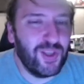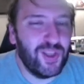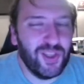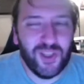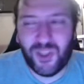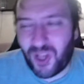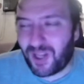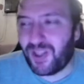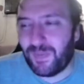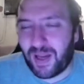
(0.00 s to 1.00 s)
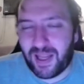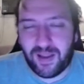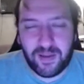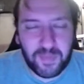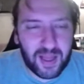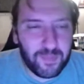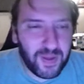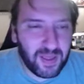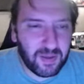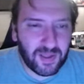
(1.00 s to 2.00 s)
sucks in my
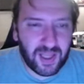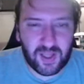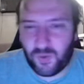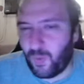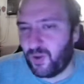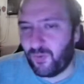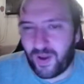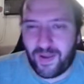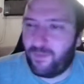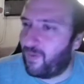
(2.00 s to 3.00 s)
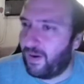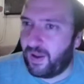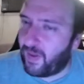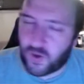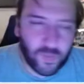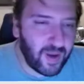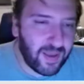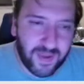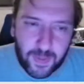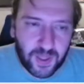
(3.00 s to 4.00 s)
opinion, because I just much rather run Electromite
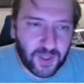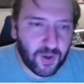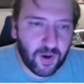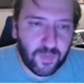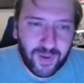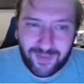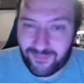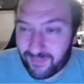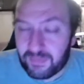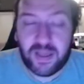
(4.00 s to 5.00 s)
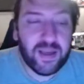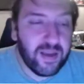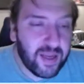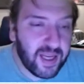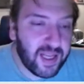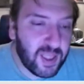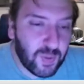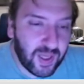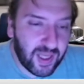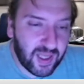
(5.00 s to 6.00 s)
than this card, but it is what
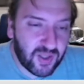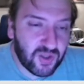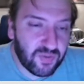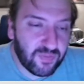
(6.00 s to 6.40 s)
it is.